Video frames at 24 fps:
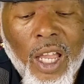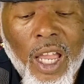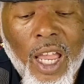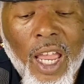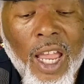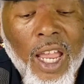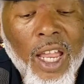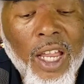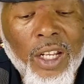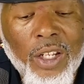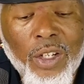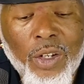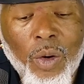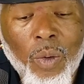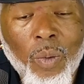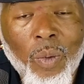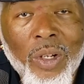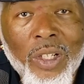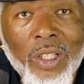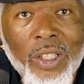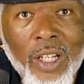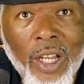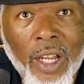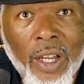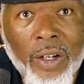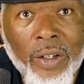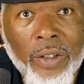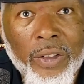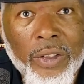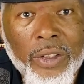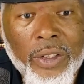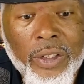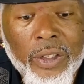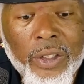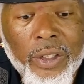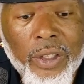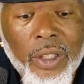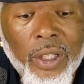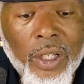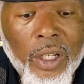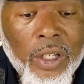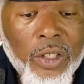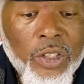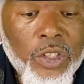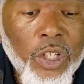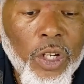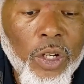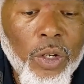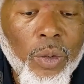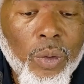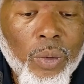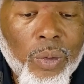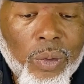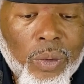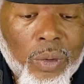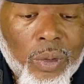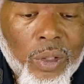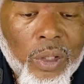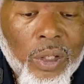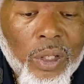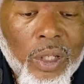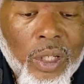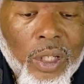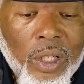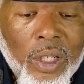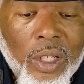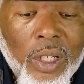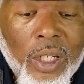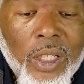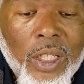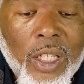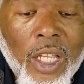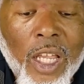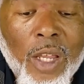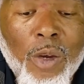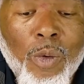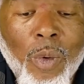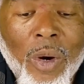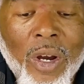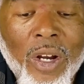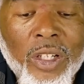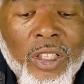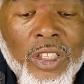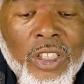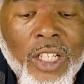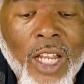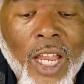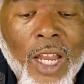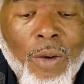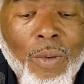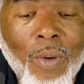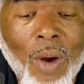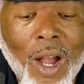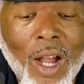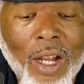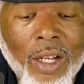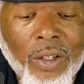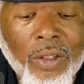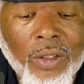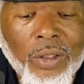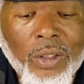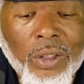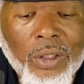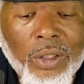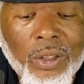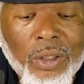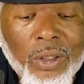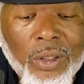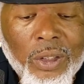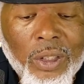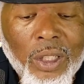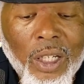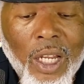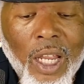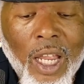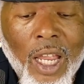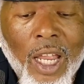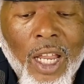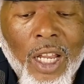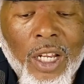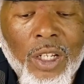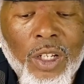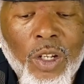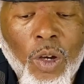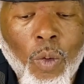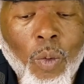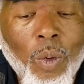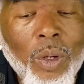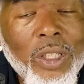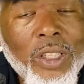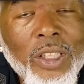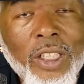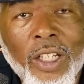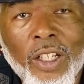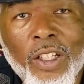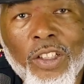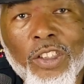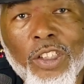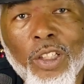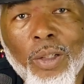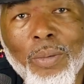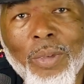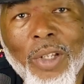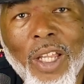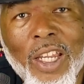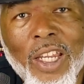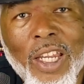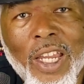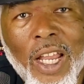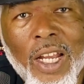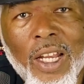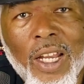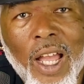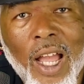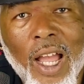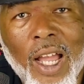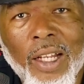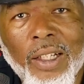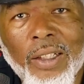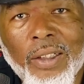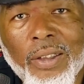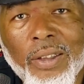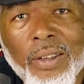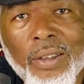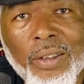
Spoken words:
And no one dares. Two, they wear state rockers and no one tells them they cannot.